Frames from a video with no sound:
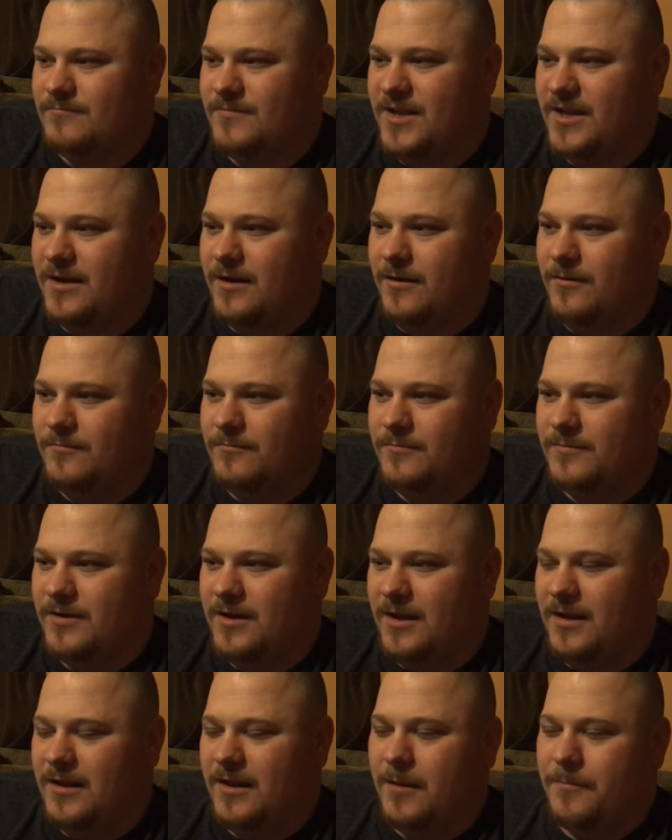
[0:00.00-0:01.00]
you know,
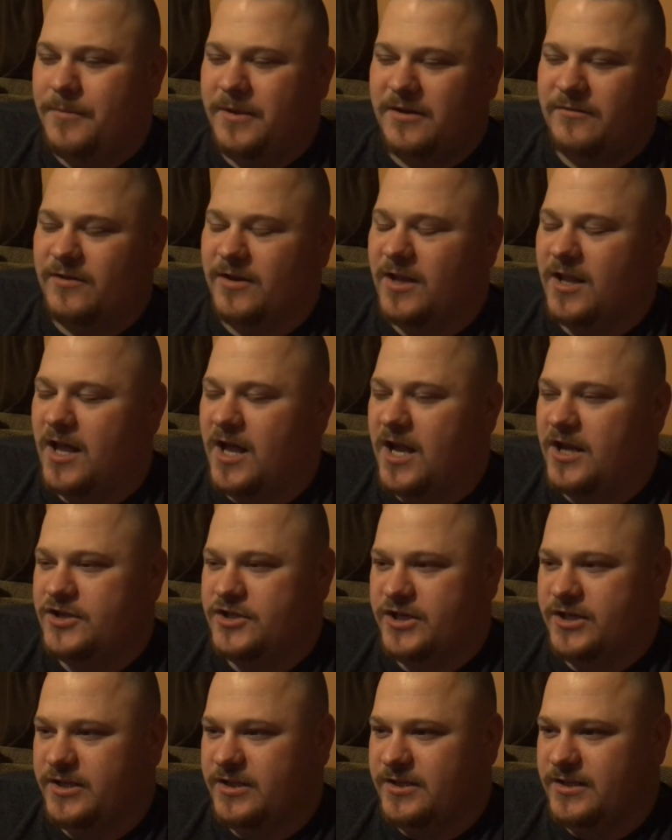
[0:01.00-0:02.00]
a bit of a
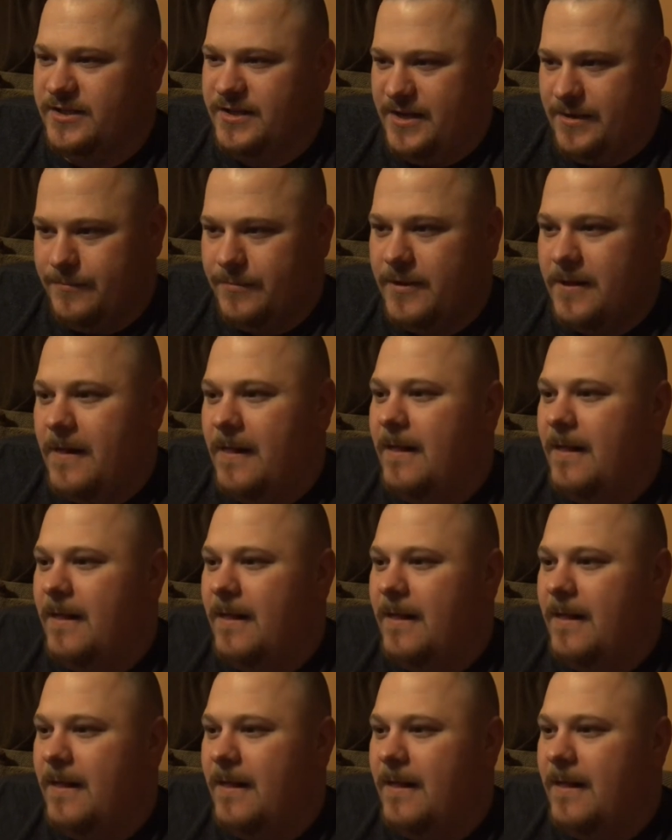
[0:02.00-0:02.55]
logic leap.